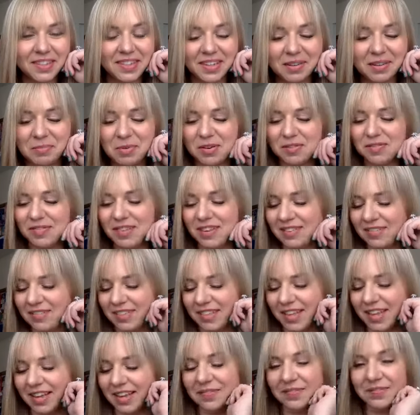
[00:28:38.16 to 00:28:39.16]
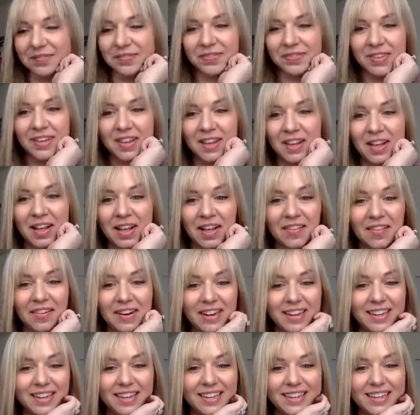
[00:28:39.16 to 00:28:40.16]
motivated for that. All
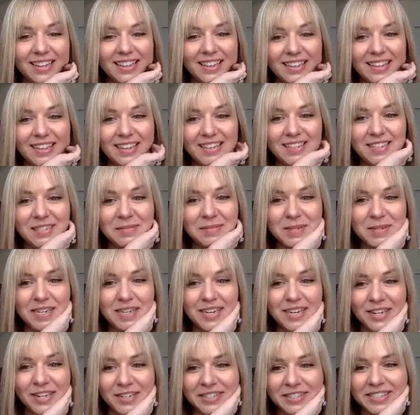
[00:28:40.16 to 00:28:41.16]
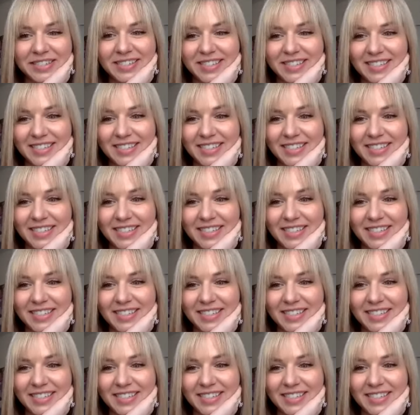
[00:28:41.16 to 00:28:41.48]
right, anything else, my dears?